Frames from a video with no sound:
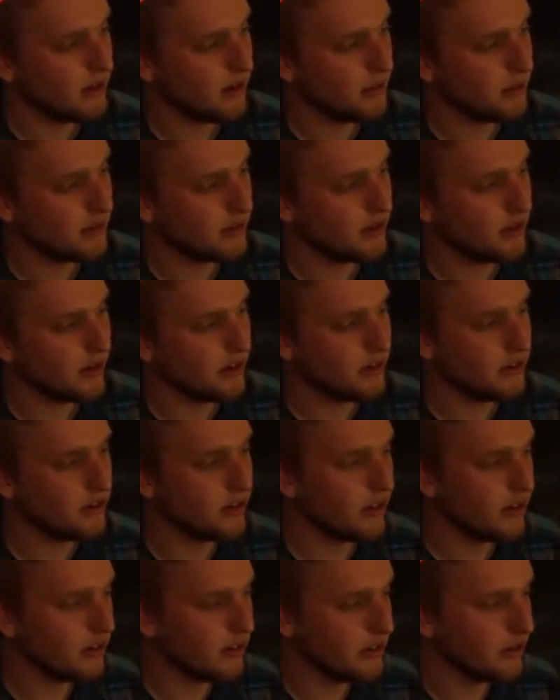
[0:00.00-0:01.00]
I'm going to go ahead and
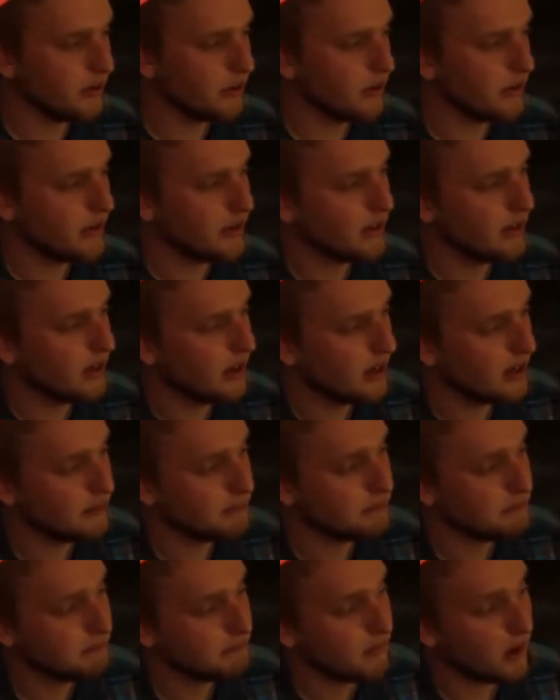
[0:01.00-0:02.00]
show you
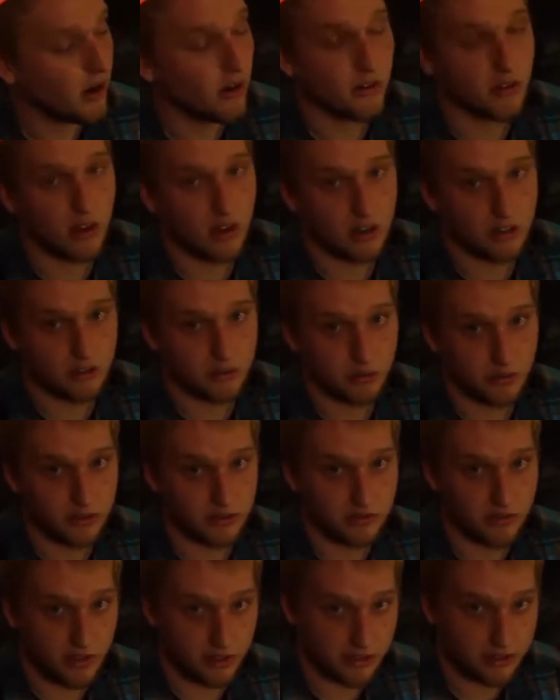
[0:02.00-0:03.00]
um, our lock switch
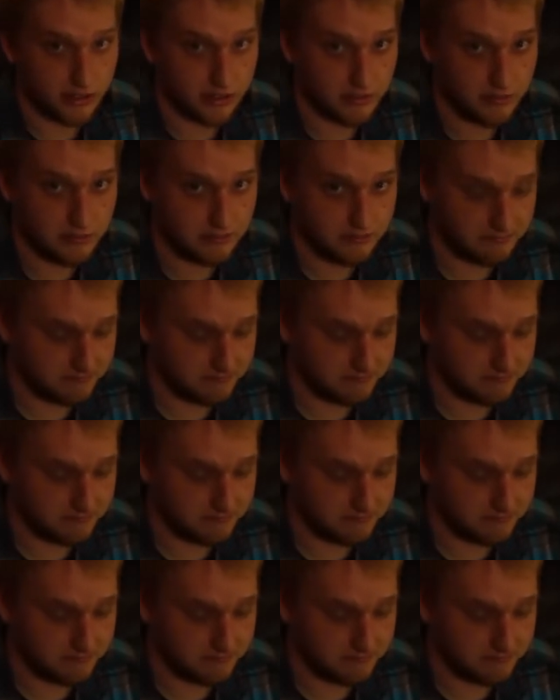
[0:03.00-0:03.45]
function.